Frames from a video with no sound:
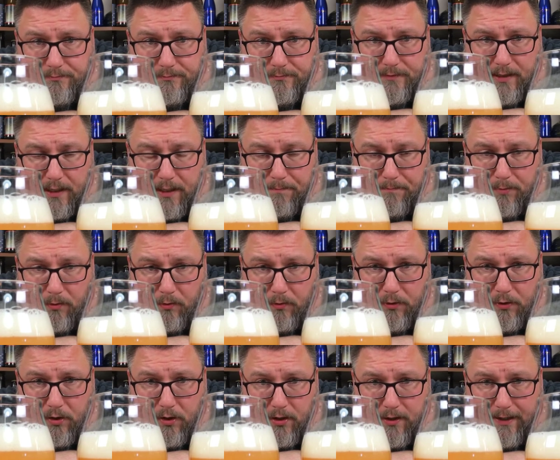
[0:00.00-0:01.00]
They
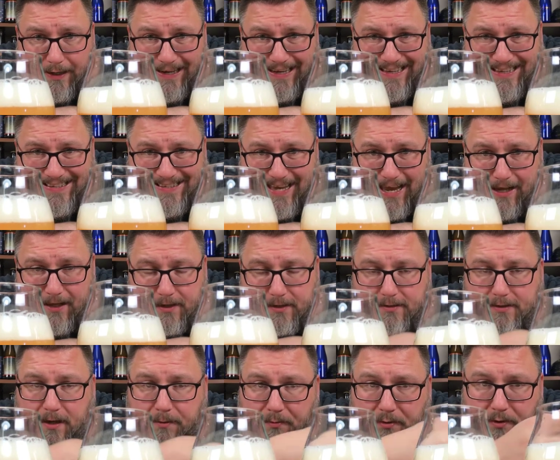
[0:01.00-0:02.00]
both look exactly the
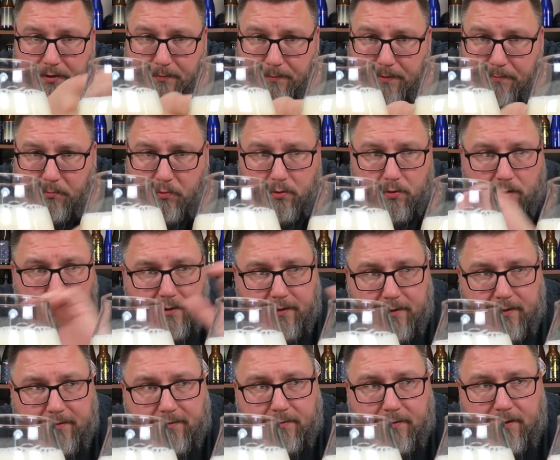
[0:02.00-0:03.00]
same. A little bit more in
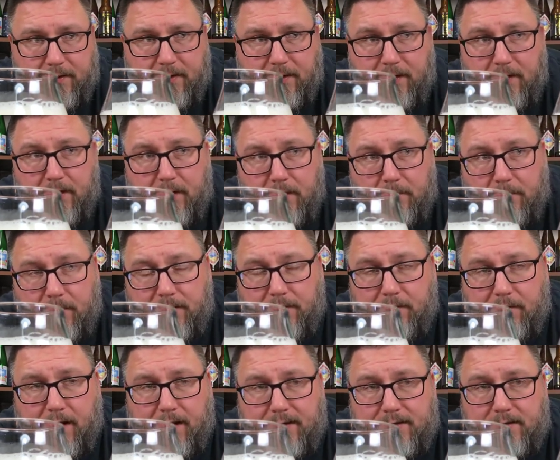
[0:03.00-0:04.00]
this one. My
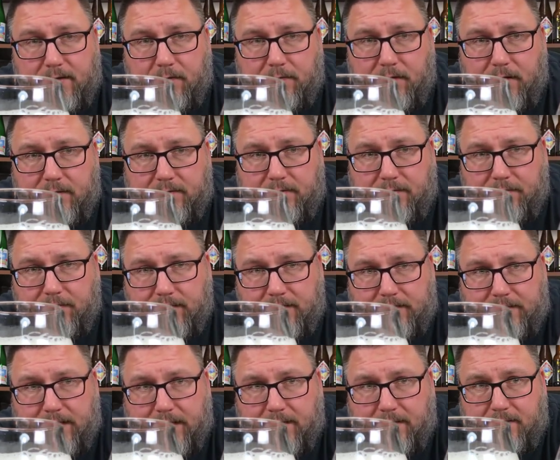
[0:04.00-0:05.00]
your Elf has to
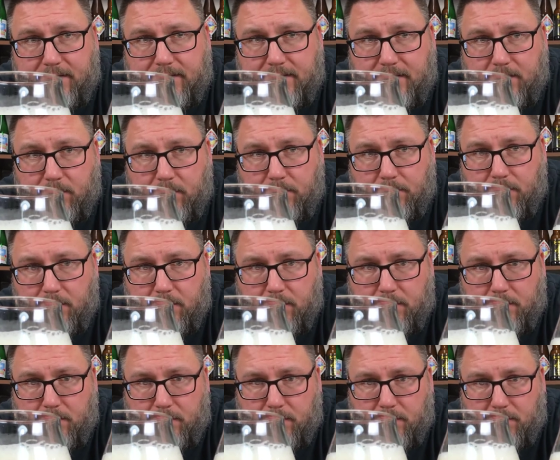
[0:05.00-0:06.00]
fix that. So we'll pour a
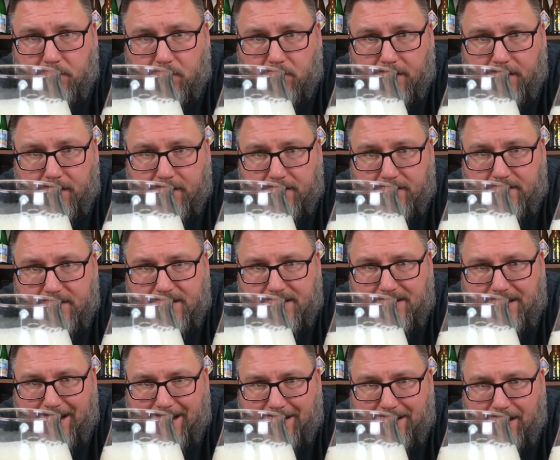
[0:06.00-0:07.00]
little. we get these
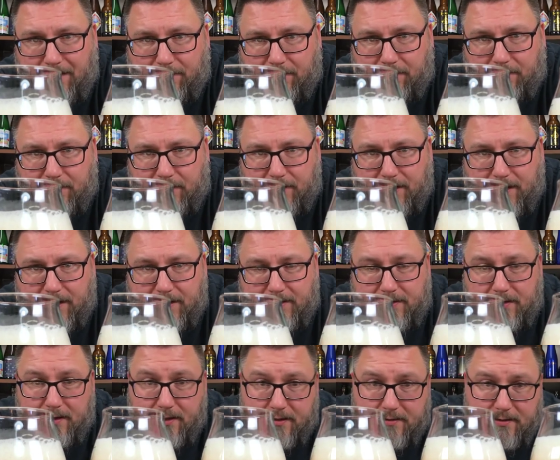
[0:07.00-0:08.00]
exact even for you guys
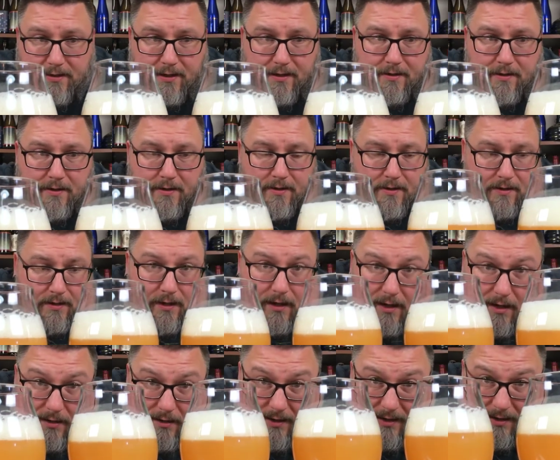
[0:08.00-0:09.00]
so you can see.
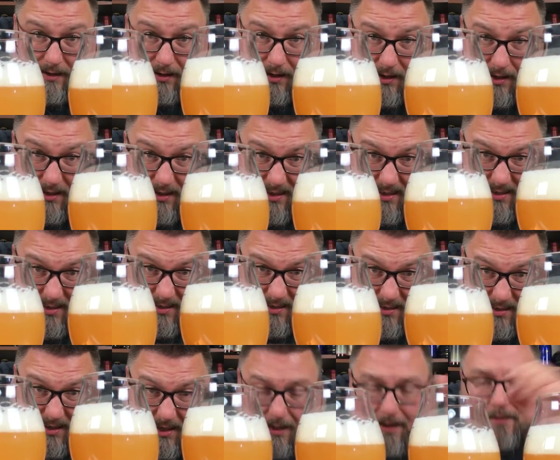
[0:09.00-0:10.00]
Uh,
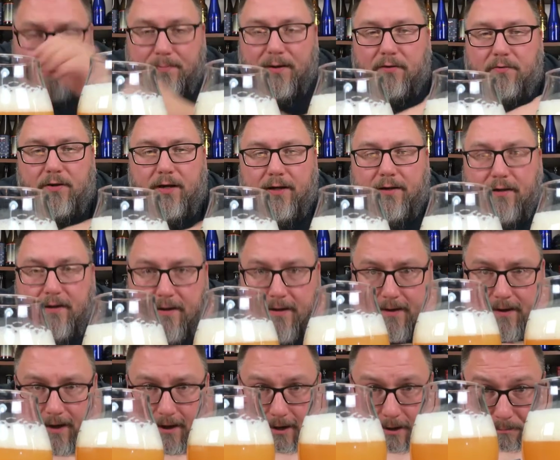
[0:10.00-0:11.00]
yeah, that's about right.
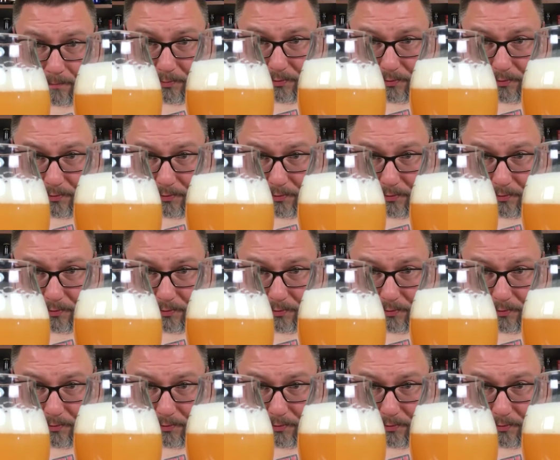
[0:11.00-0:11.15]
Um,